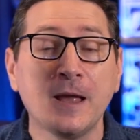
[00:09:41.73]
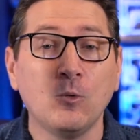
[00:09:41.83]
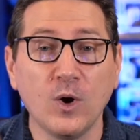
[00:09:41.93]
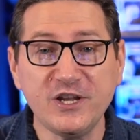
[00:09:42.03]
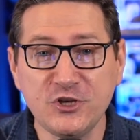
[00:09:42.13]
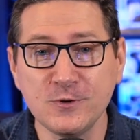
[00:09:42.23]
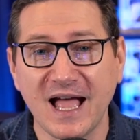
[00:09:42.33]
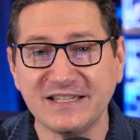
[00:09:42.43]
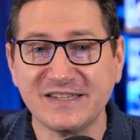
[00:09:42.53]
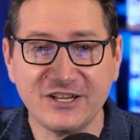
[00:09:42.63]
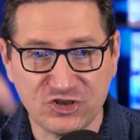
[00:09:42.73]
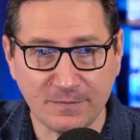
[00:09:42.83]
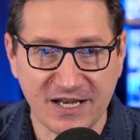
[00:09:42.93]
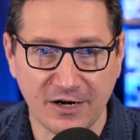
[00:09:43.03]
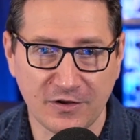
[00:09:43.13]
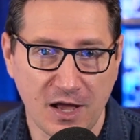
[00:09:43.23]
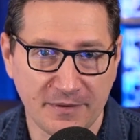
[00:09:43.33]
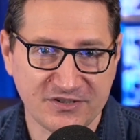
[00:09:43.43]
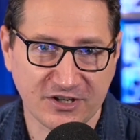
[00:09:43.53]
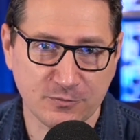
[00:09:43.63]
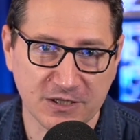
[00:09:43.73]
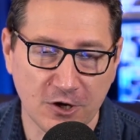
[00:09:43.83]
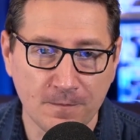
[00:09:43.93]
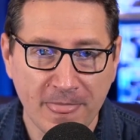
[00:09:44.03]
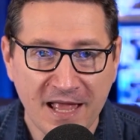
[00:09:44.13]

What do you guys think? Jump down to the comment section below